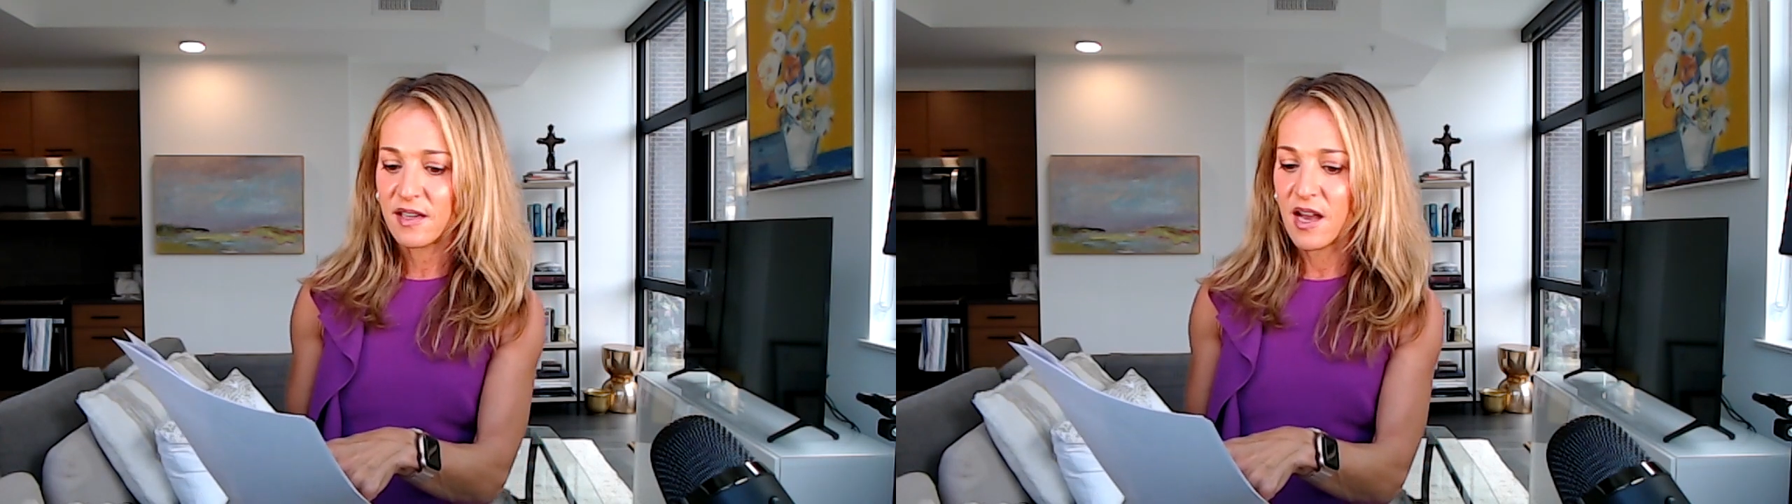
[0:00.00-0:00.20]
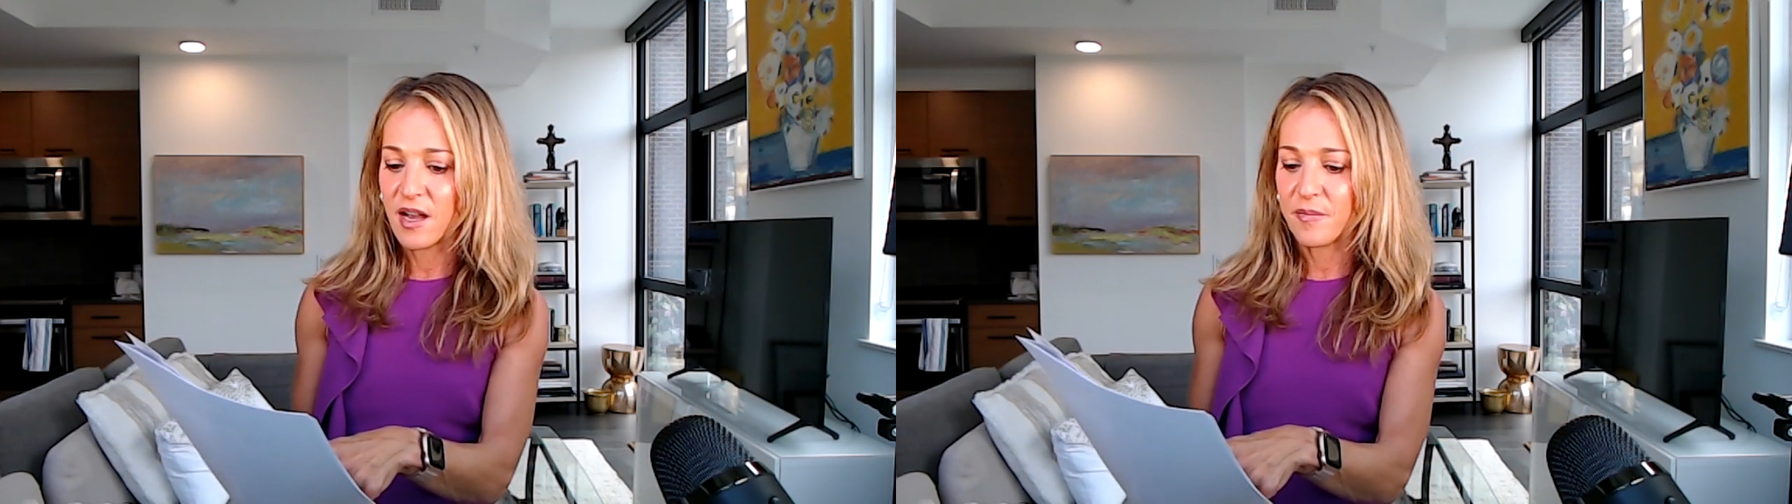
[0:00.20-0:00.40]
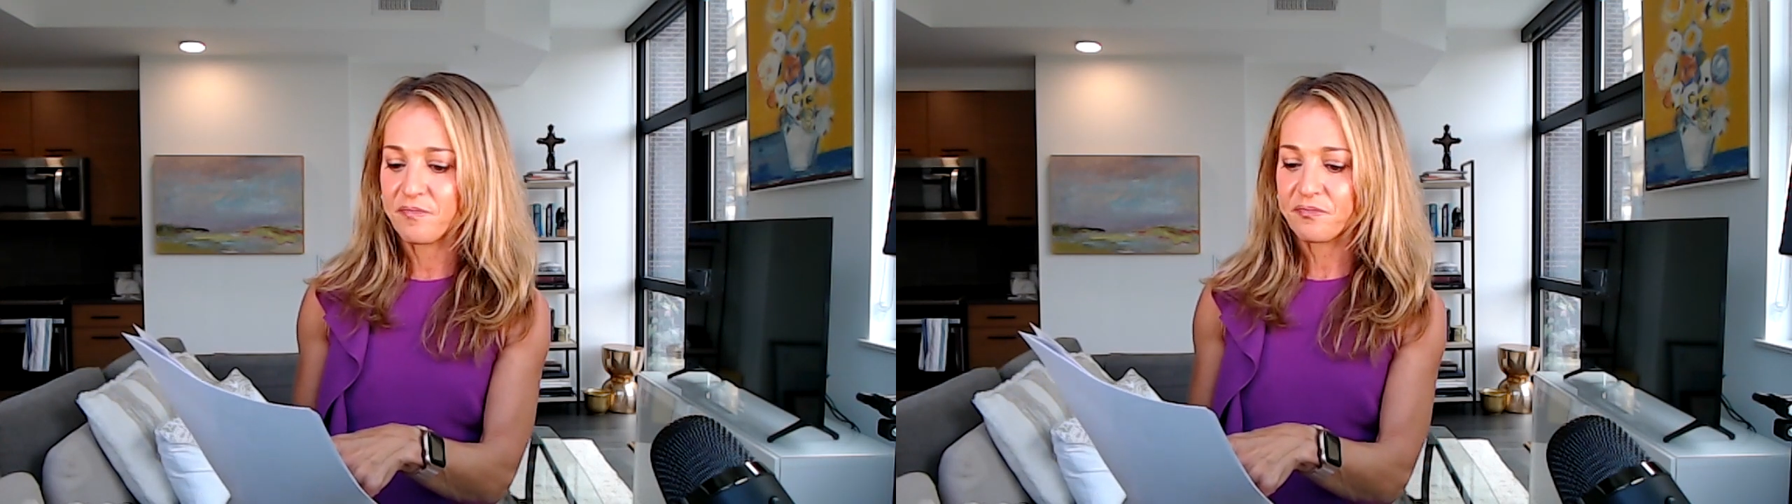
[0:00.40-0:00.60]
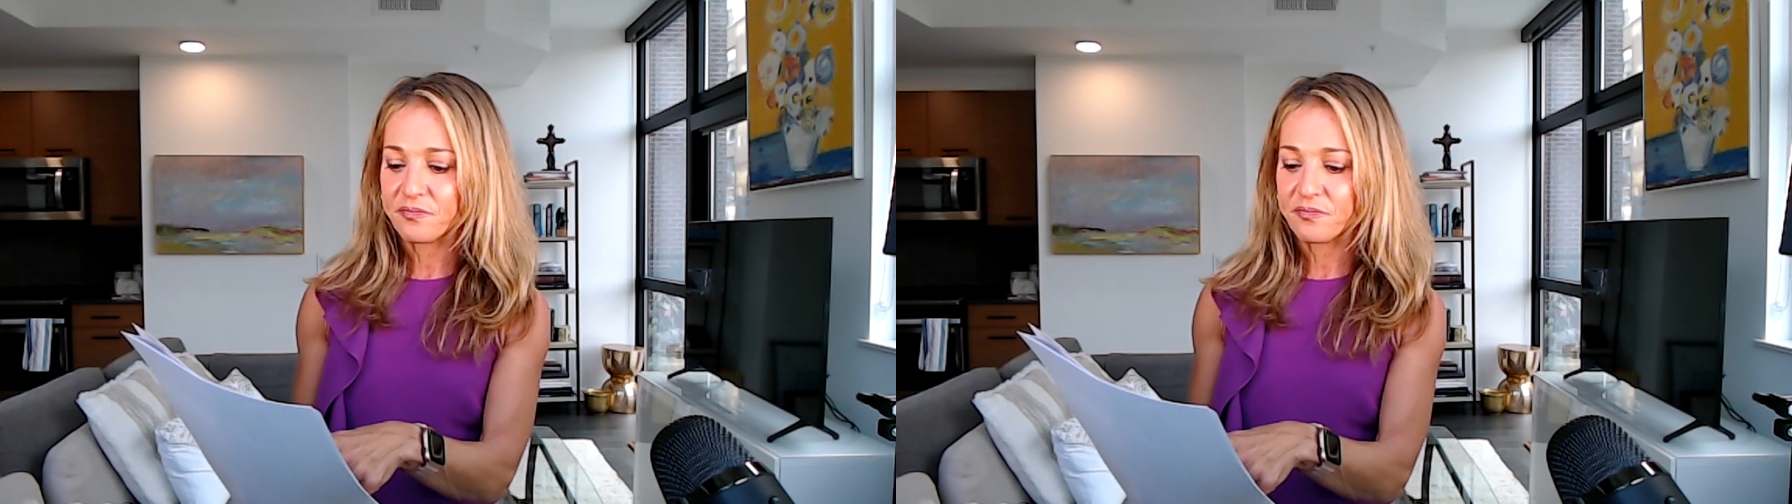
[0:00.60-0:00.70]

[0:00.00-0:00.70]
And